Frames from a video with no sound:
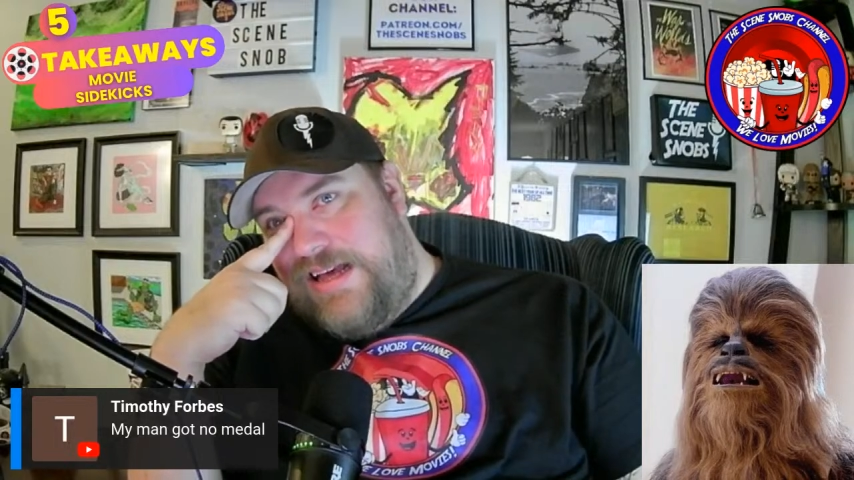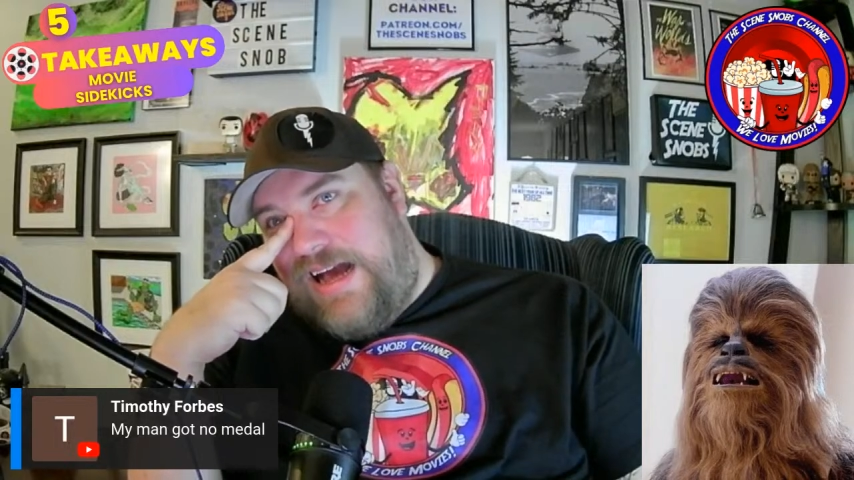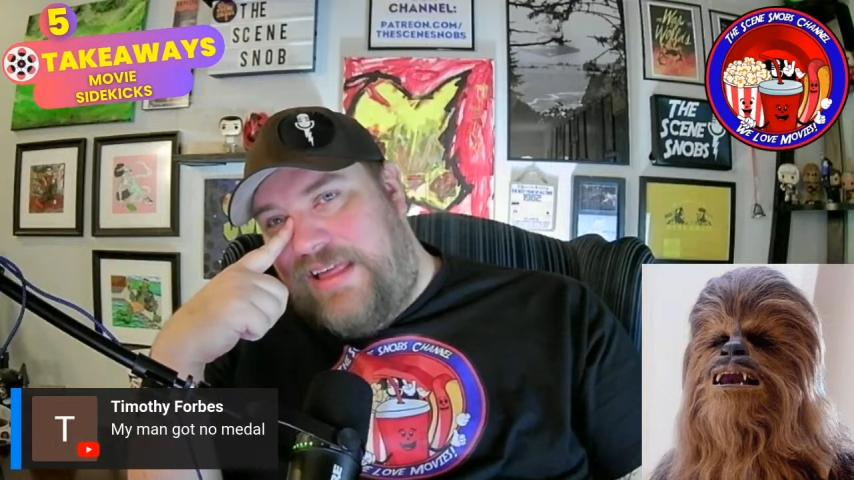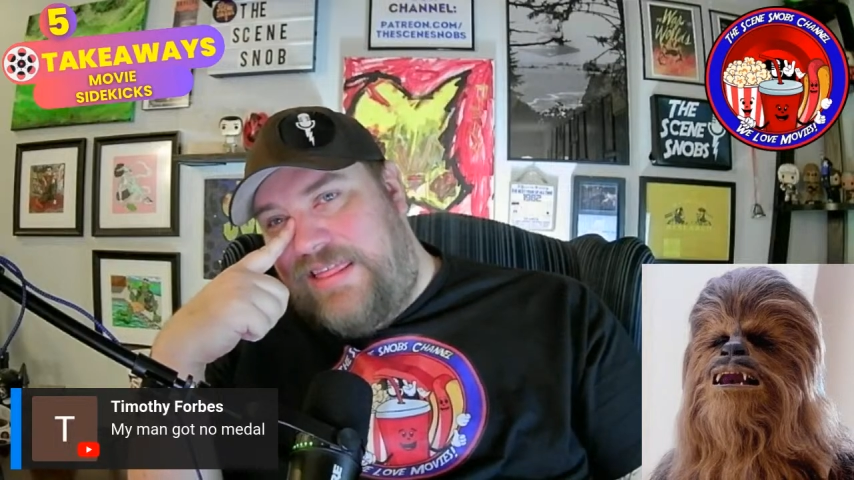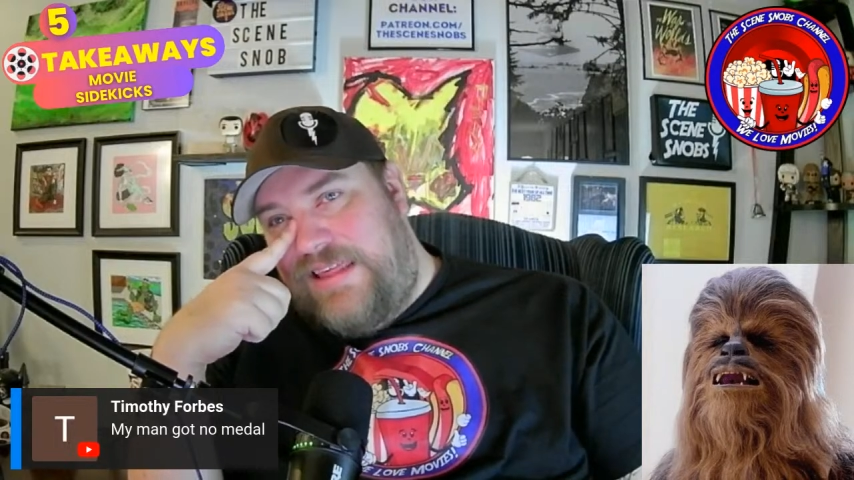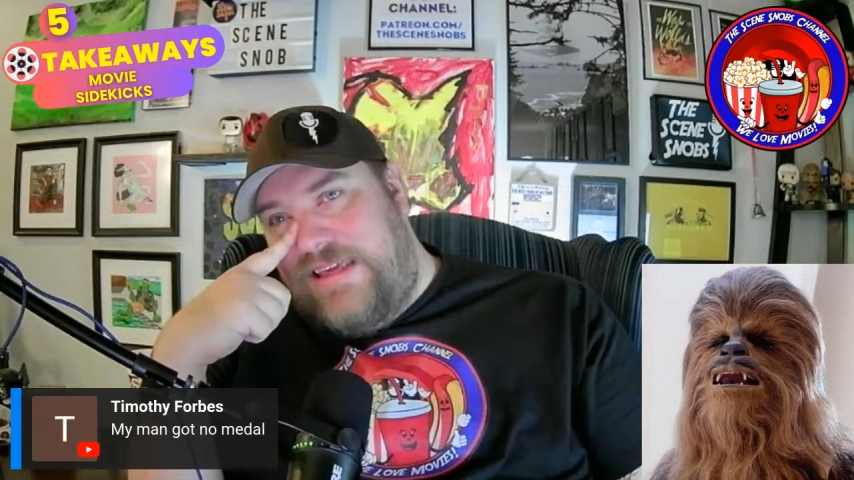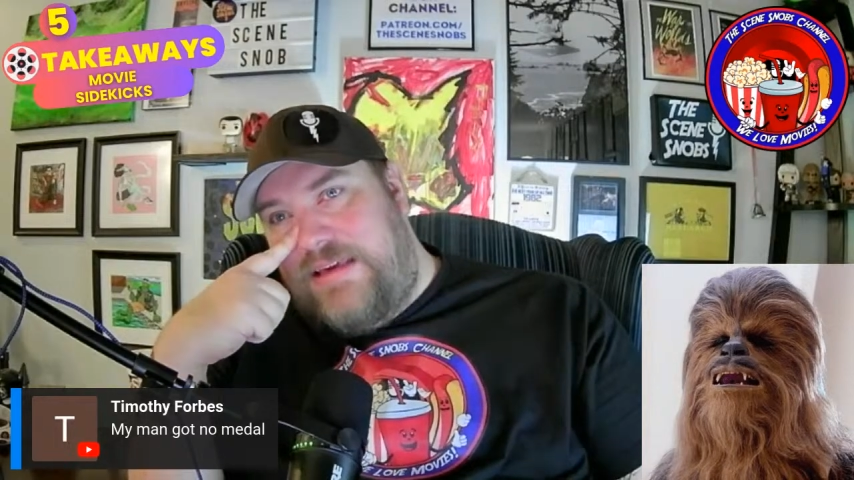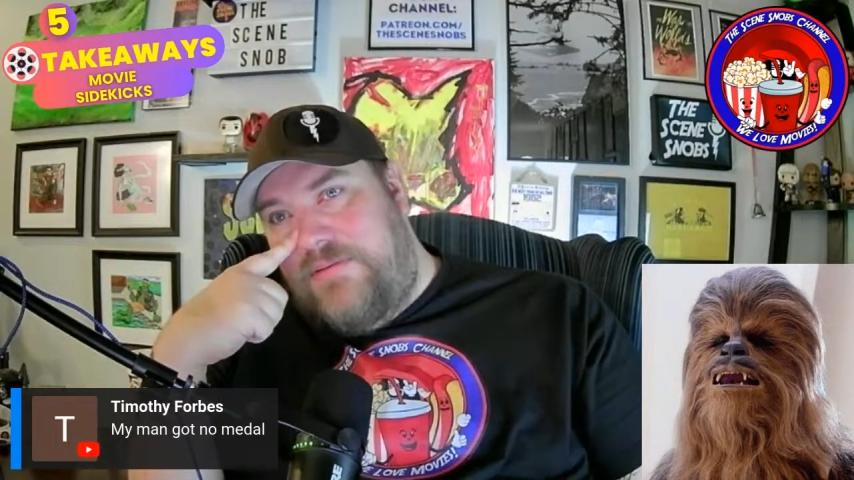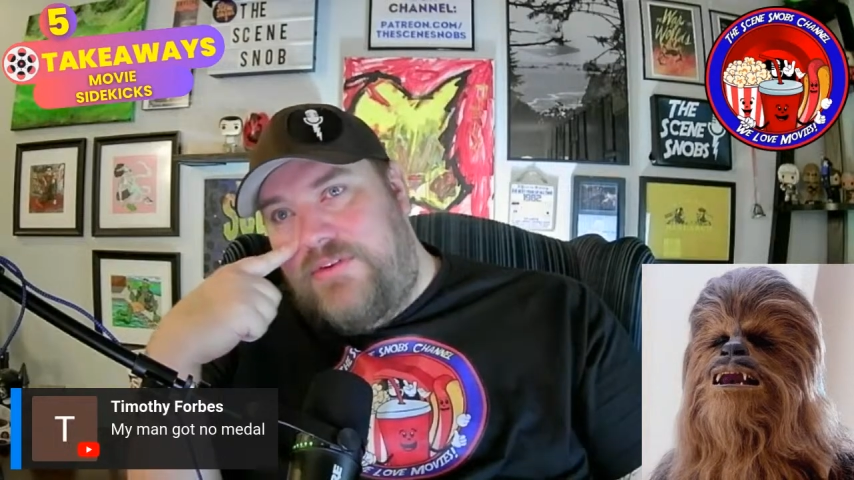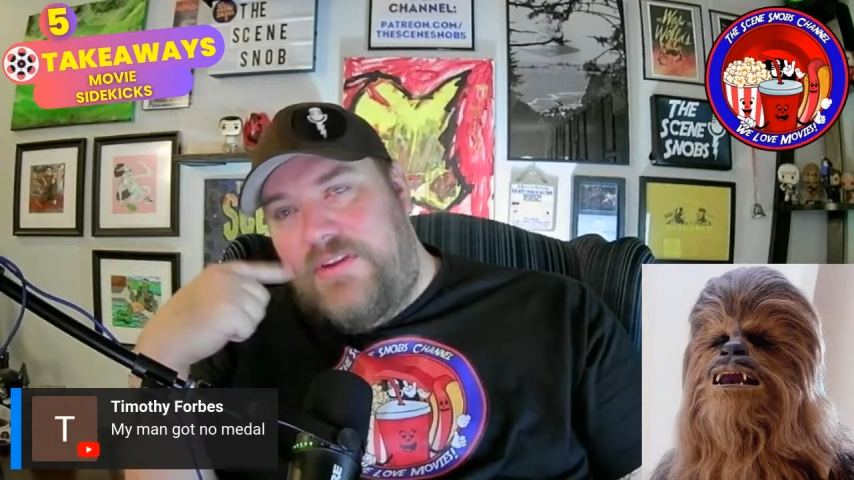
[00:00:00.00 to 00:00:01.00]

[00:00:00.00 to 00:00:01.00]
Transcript: I think it was